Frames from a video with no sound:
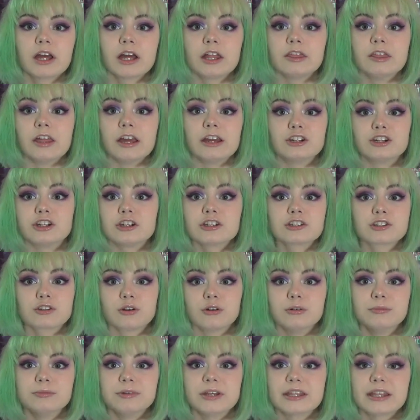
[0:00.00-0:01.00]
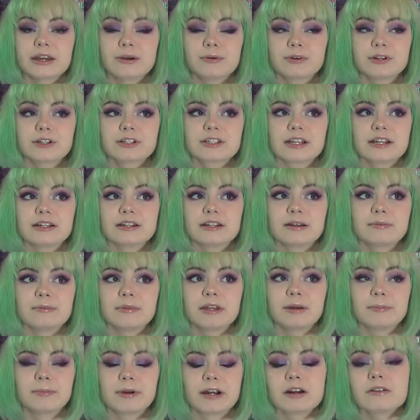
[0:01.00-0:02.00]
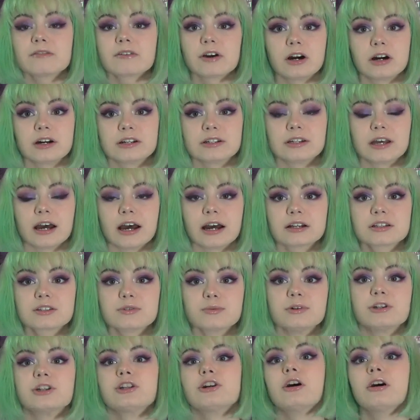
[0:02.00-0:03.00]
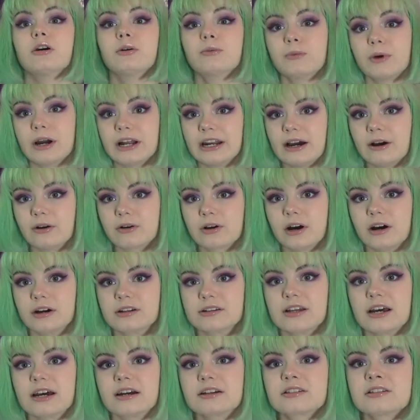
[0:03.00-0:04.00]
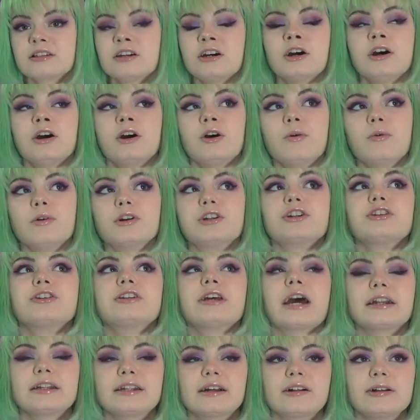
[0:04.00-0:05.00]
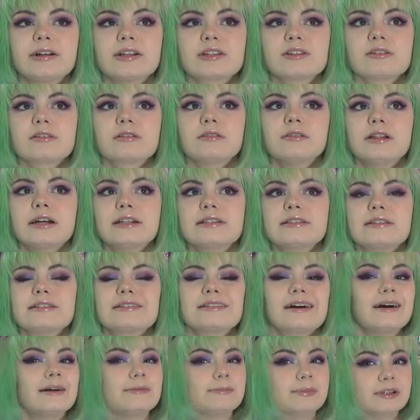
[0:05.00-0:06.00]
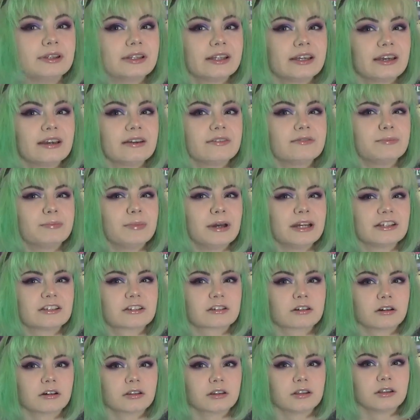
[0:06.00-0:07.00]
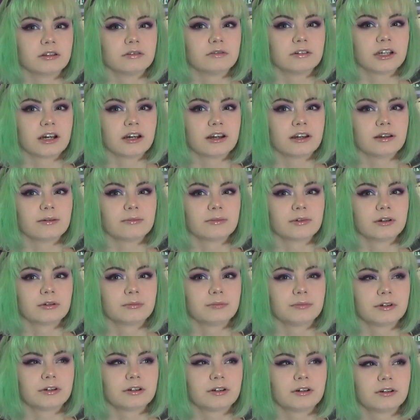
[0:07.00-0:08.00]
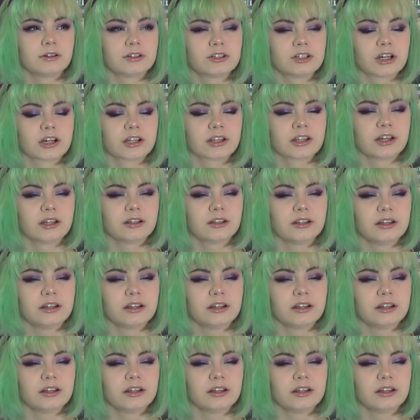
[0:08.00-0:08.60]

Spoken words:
they just told me they were sending me a pair of contacts, which are whiteout contacts, which are technically circle lenses, I believe, based on the diameter, but I'll check that